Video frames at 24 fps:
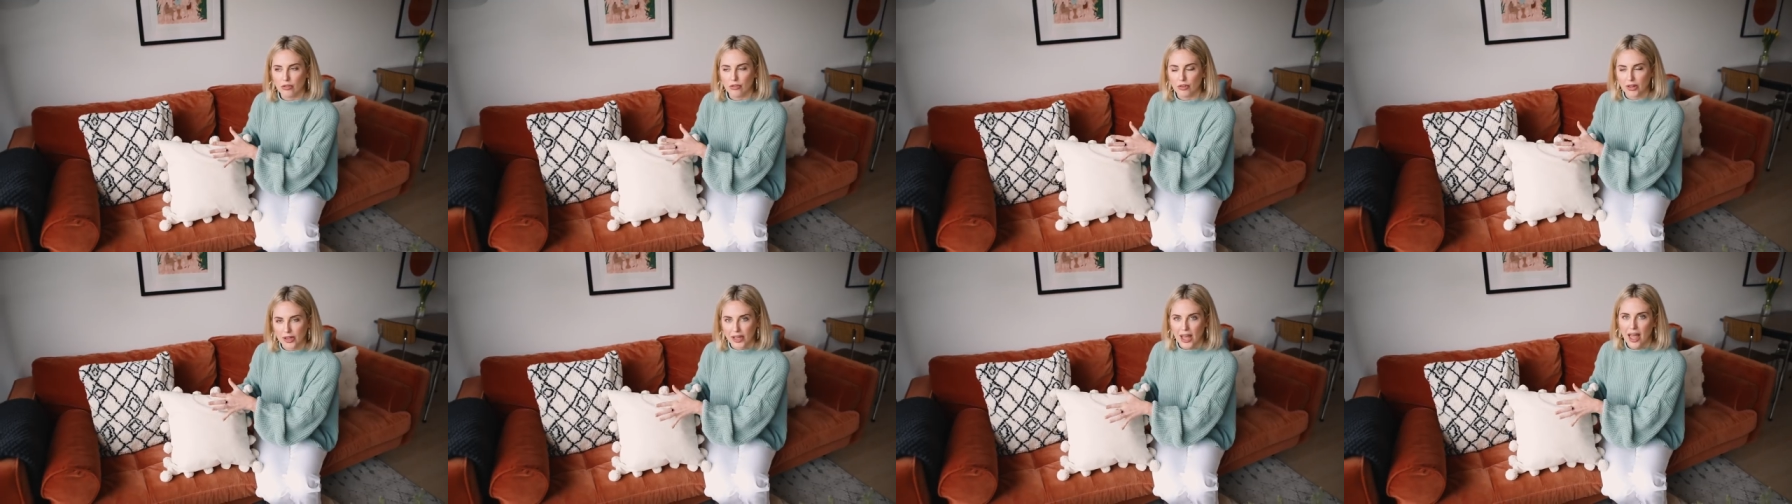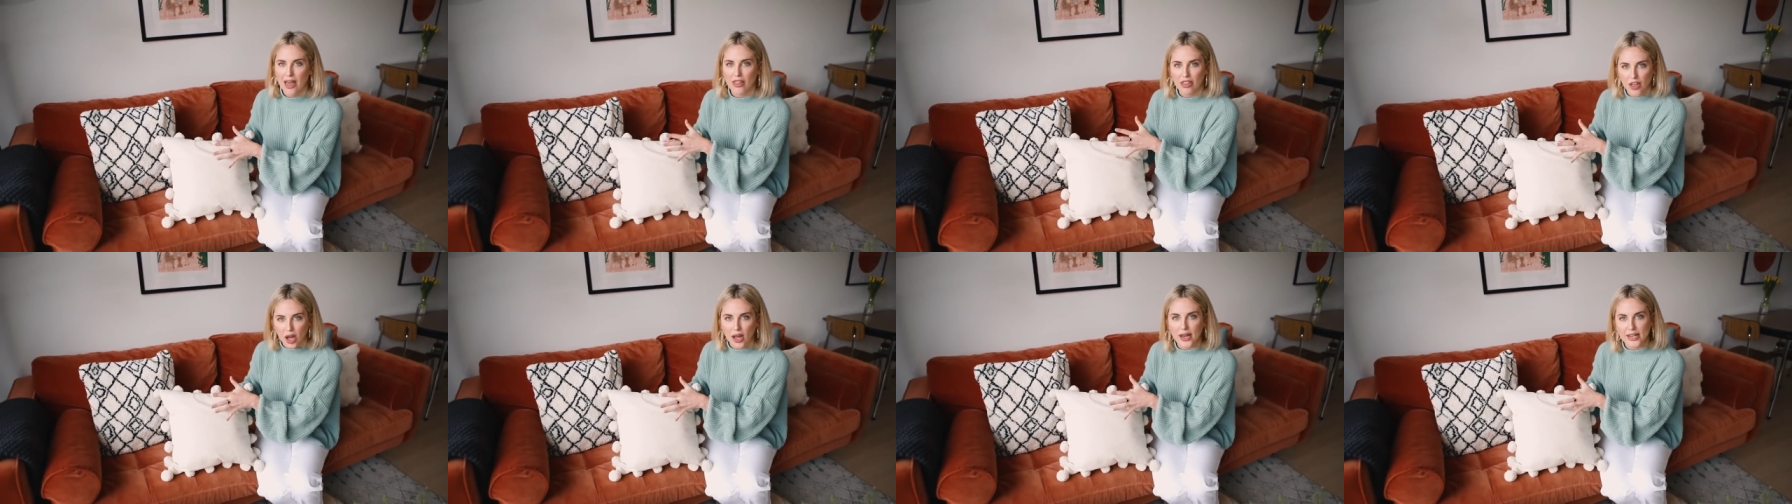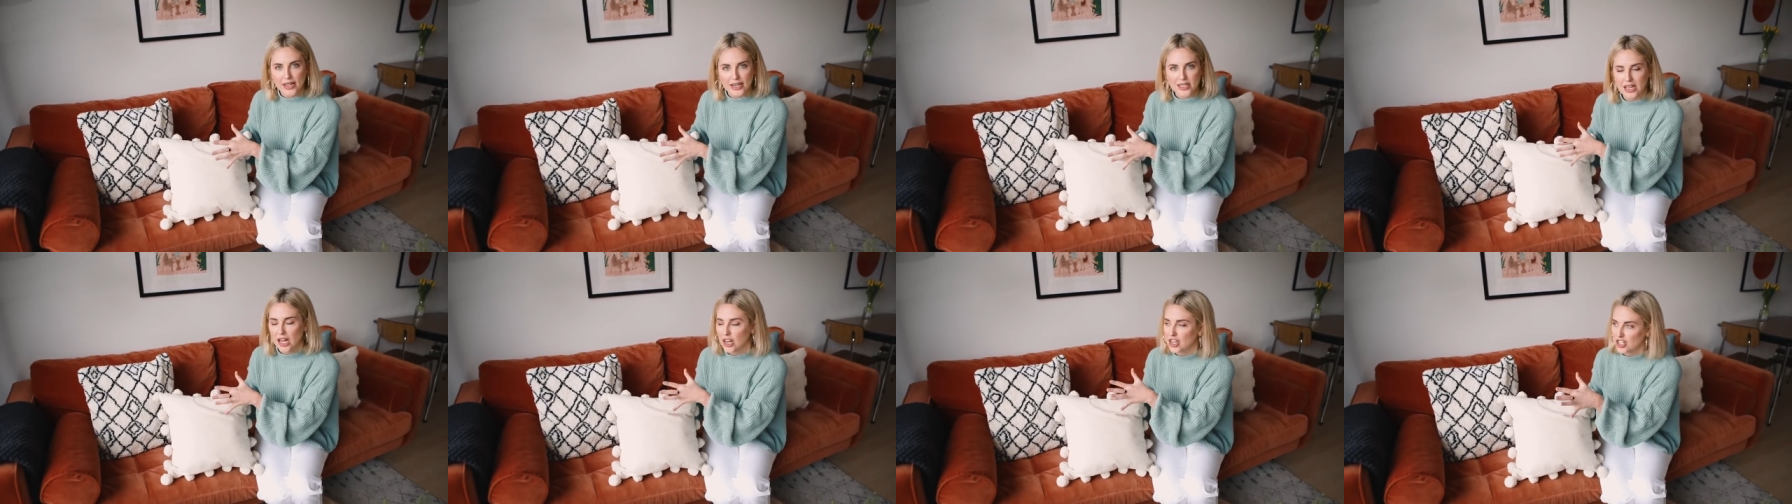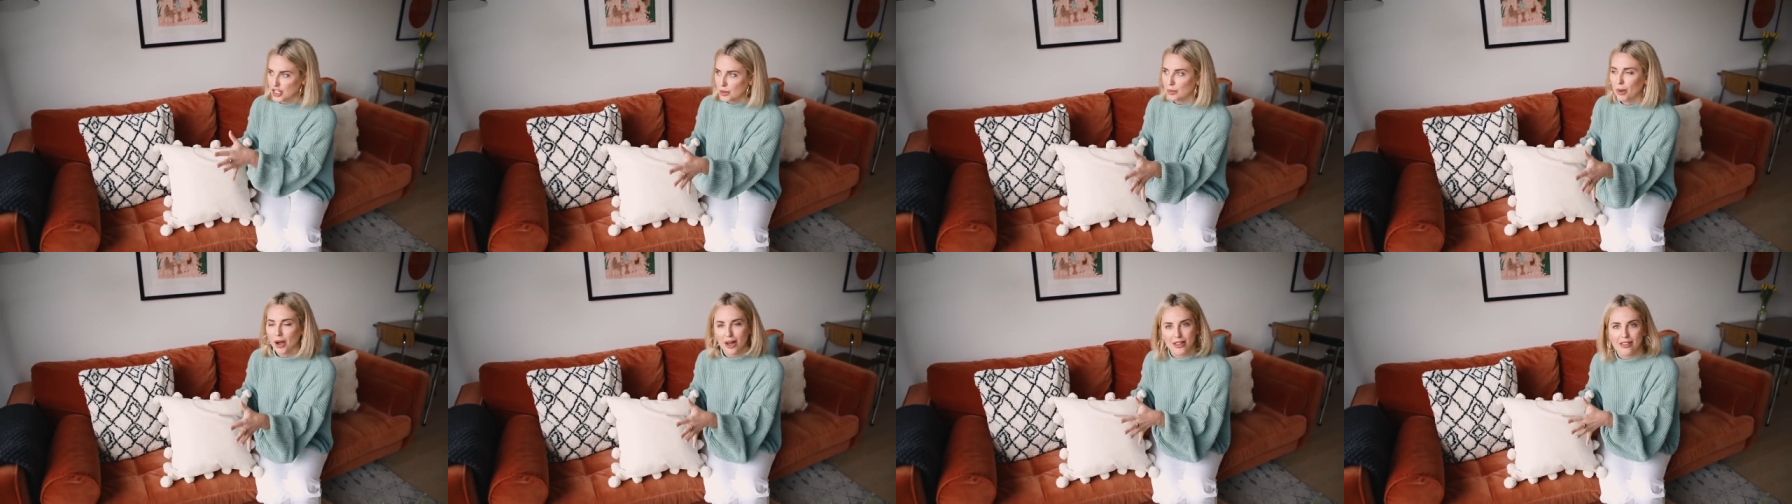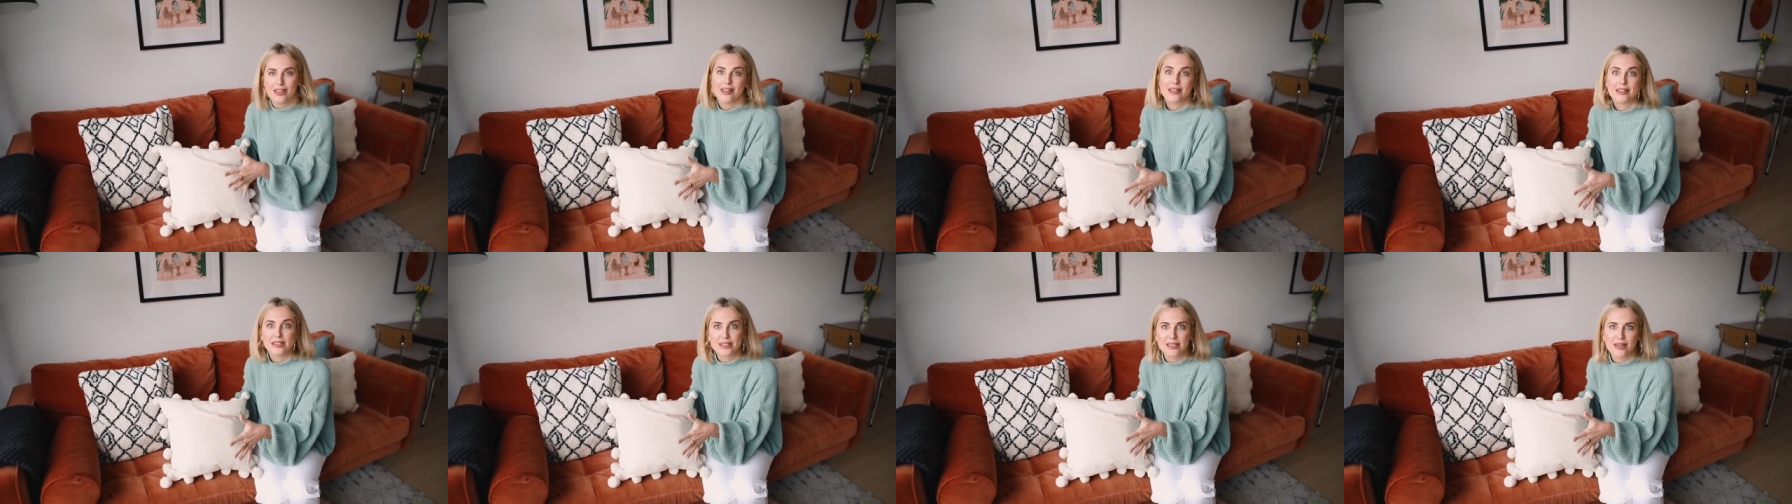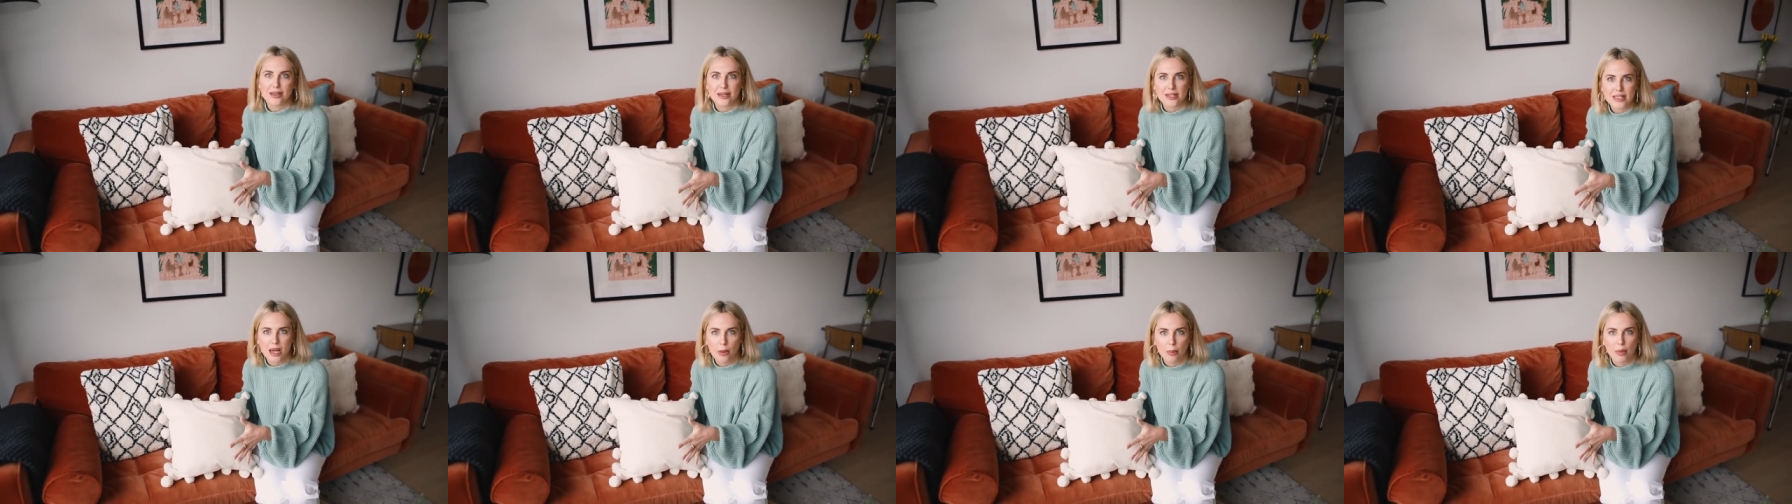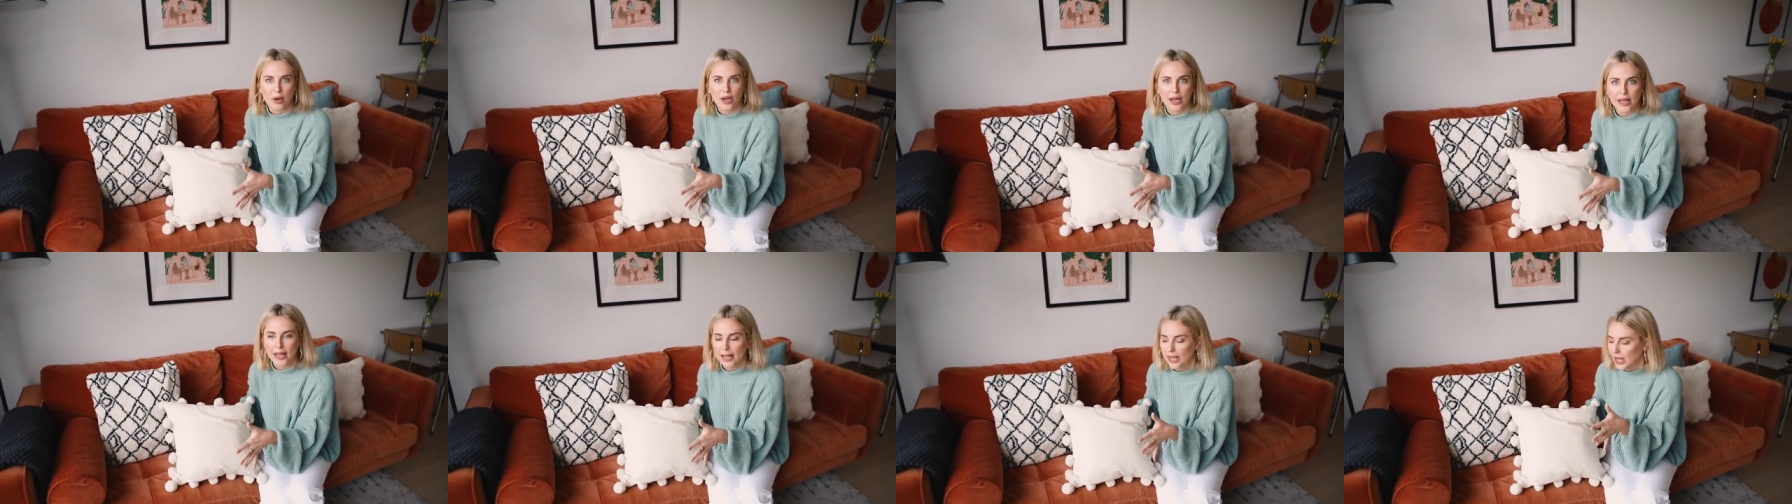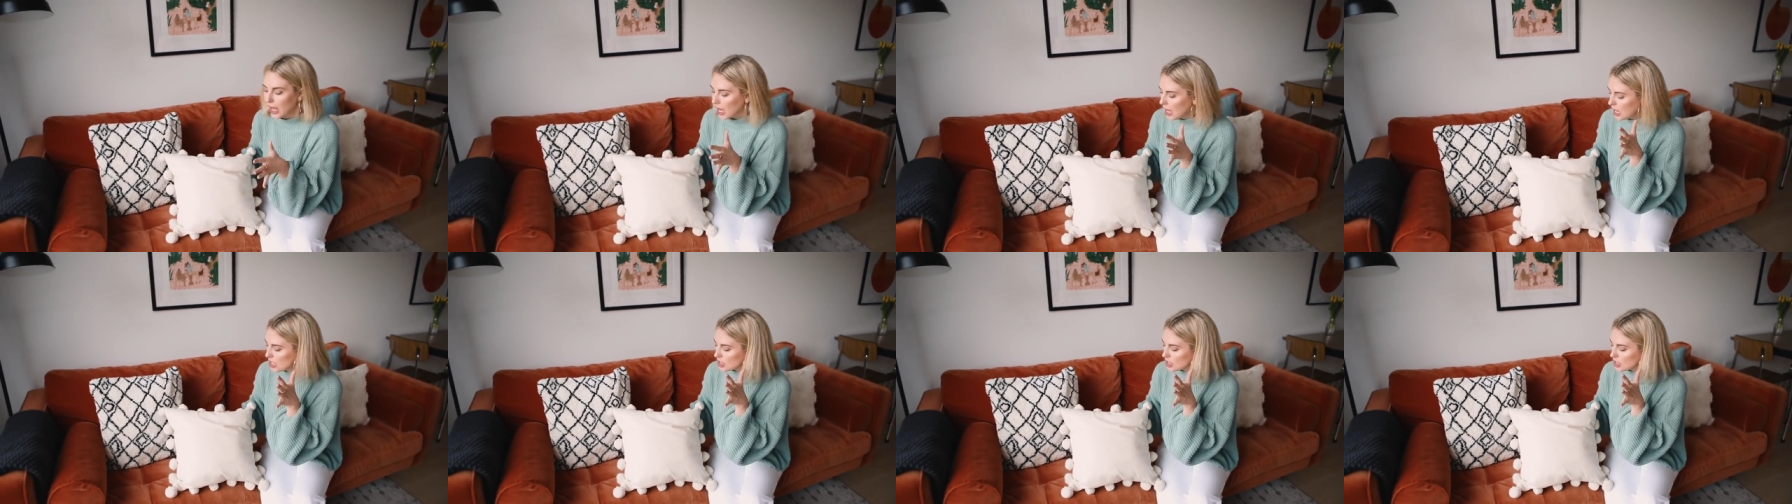forget that I need to actually buy the insert separately.